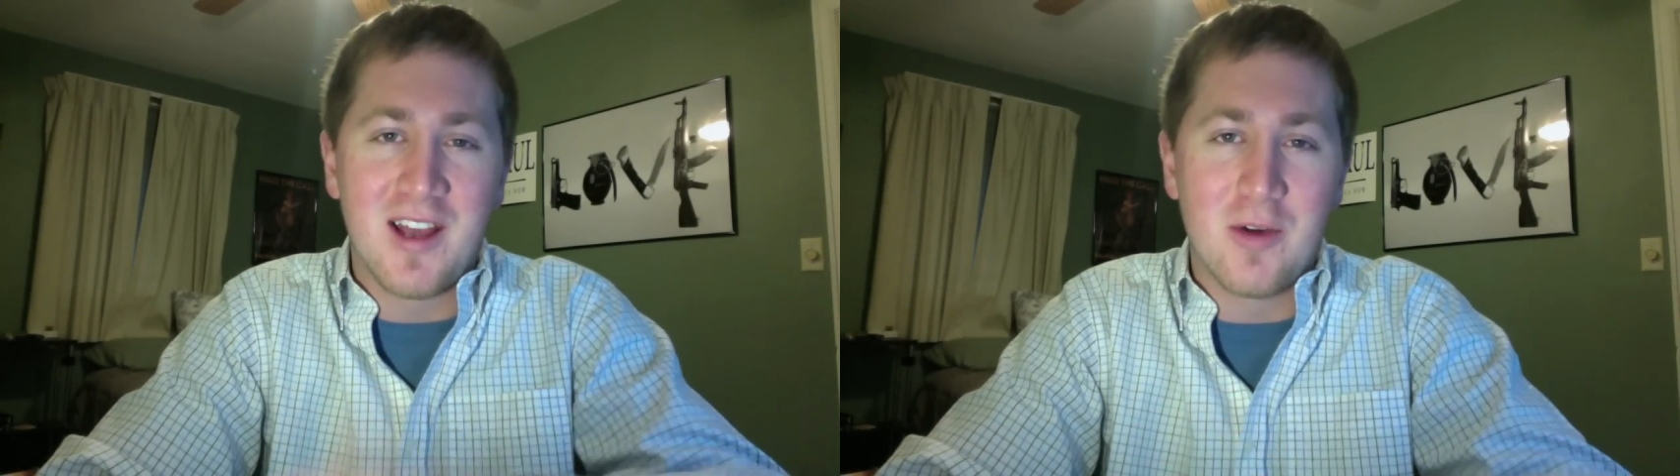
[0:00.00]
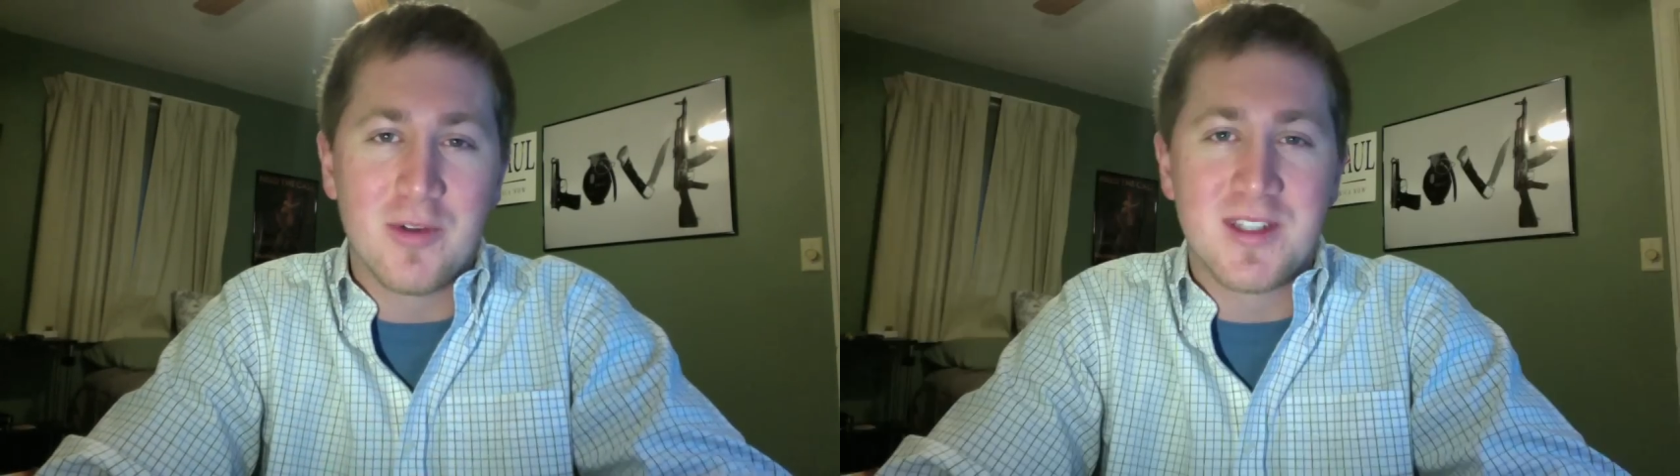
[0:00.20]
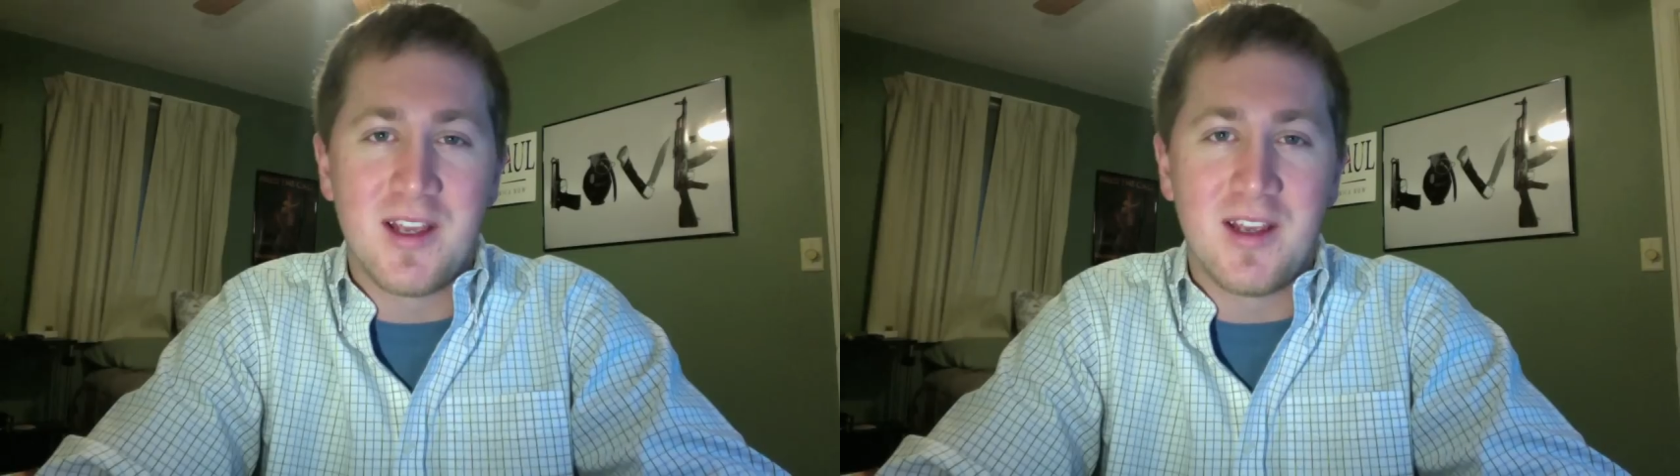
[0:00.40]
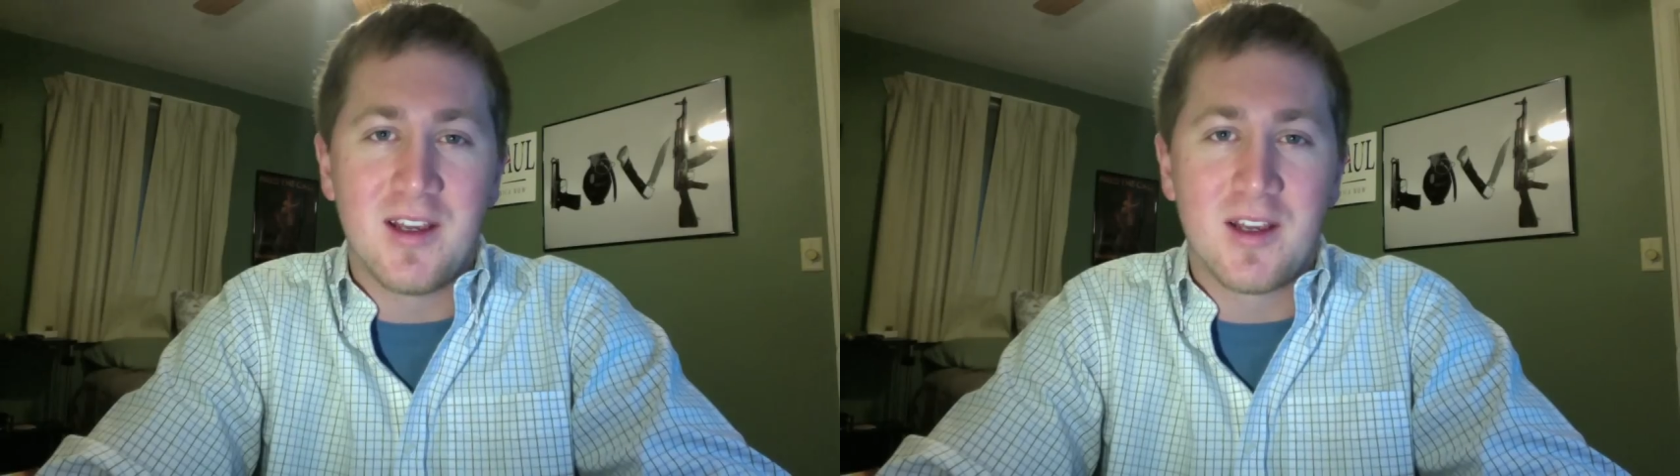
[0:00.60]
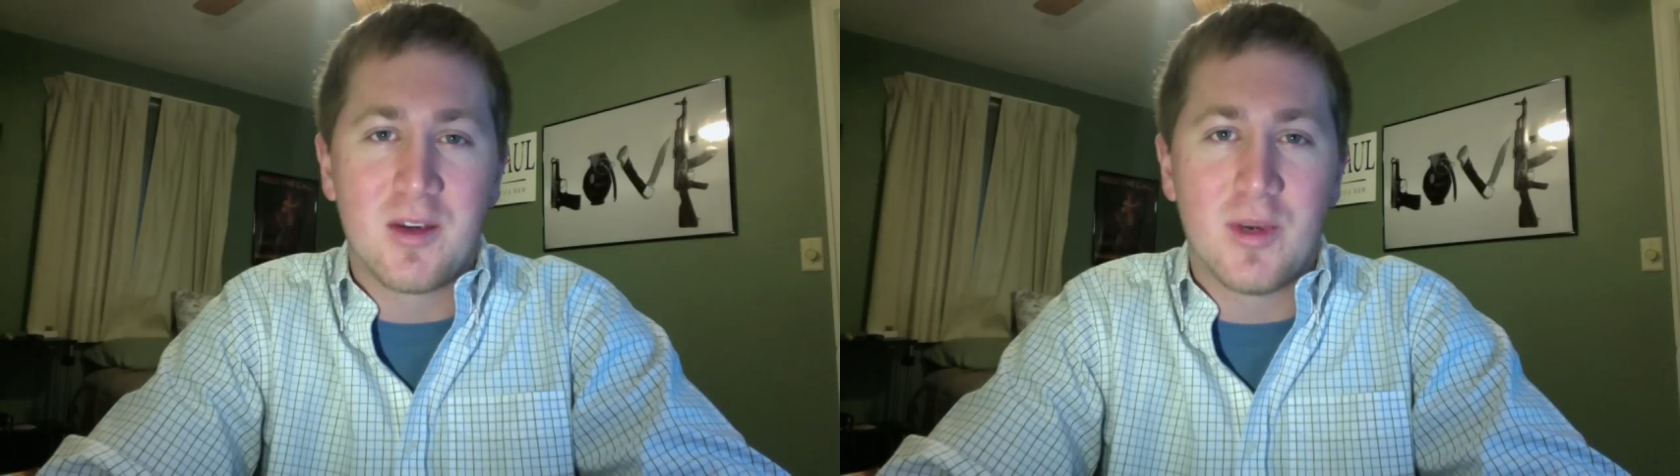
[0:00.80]
I would say
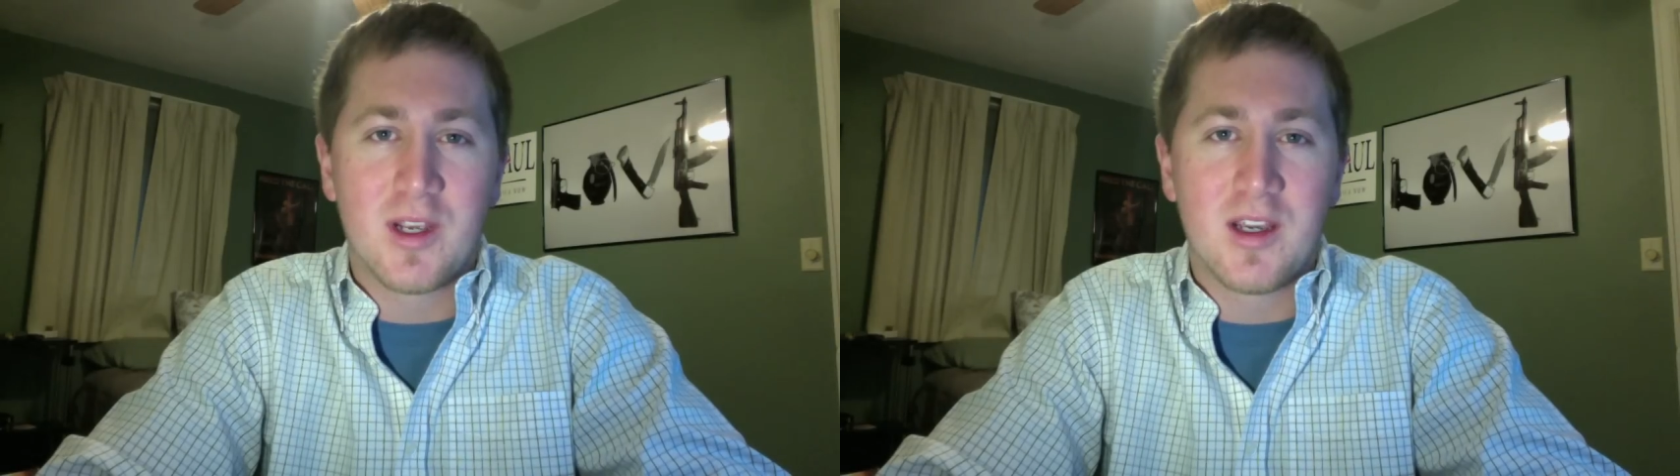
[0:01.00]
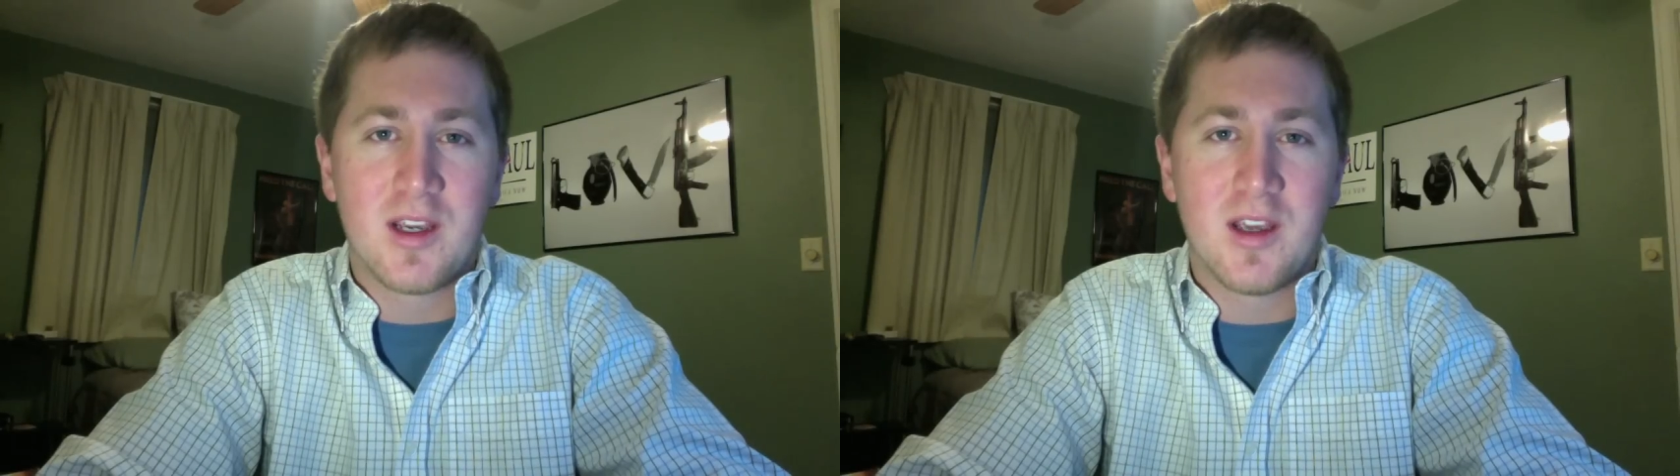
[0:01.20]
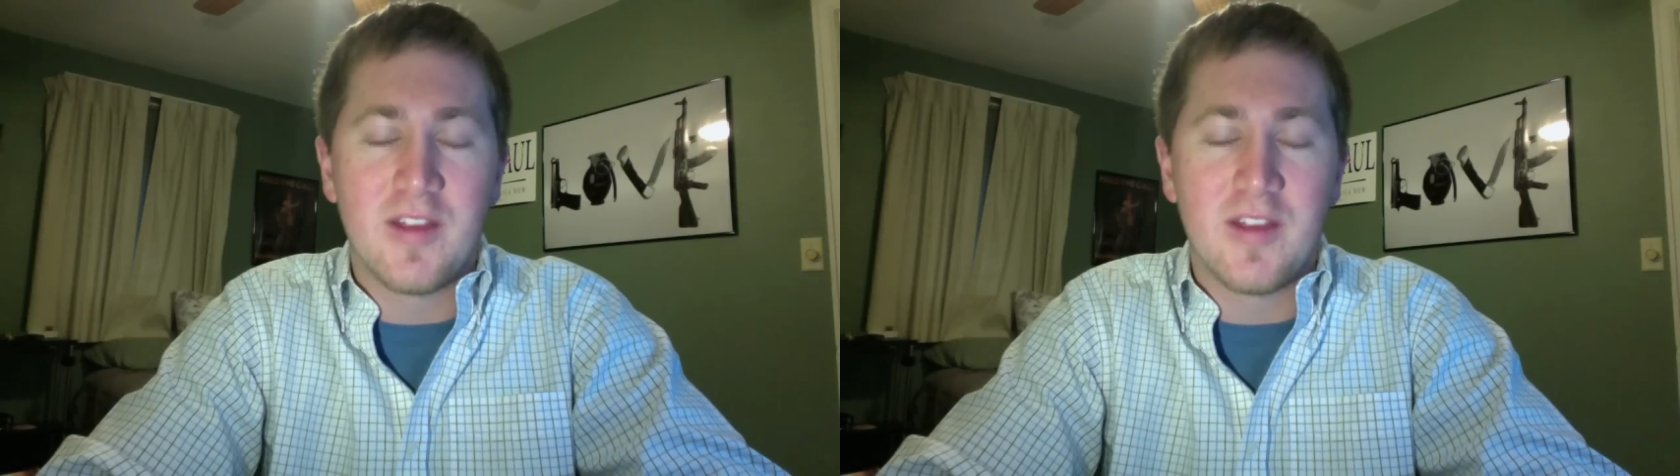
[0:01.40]
a quick